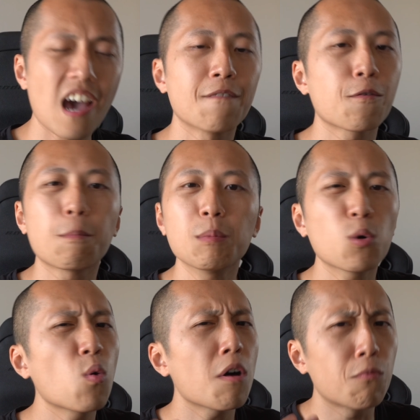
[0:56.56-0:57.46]
And for people
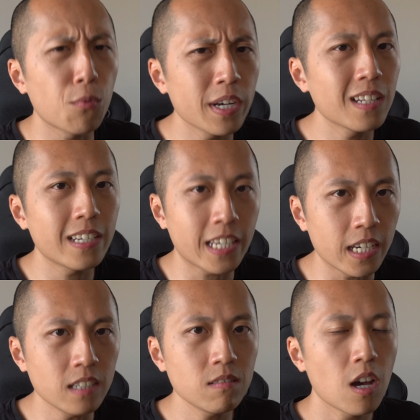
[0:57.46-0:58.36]
who are really
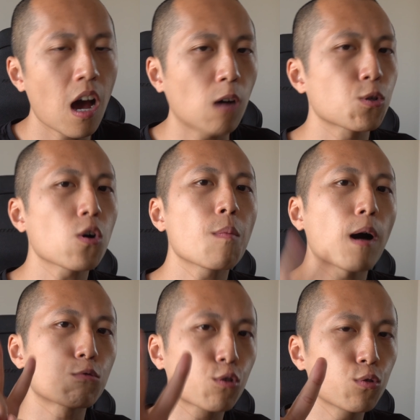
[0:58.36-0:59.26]
keen, I'll talk
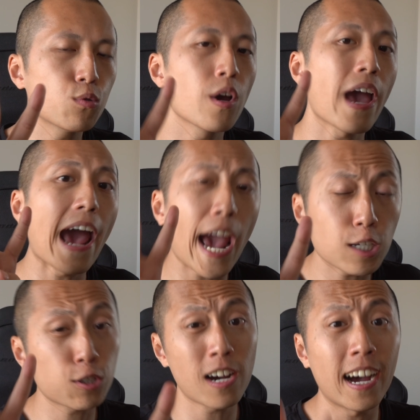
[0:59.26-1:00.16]
about 2
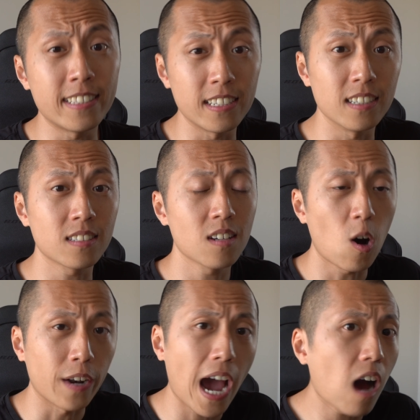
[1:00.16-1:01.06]
extra ideas
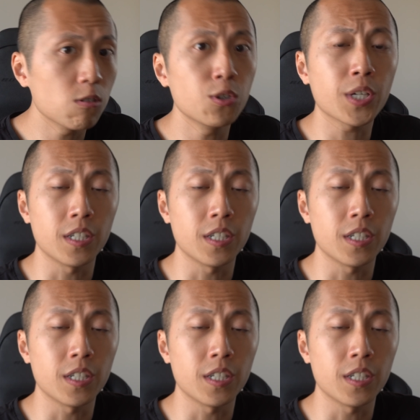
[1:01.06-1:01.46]
on how you can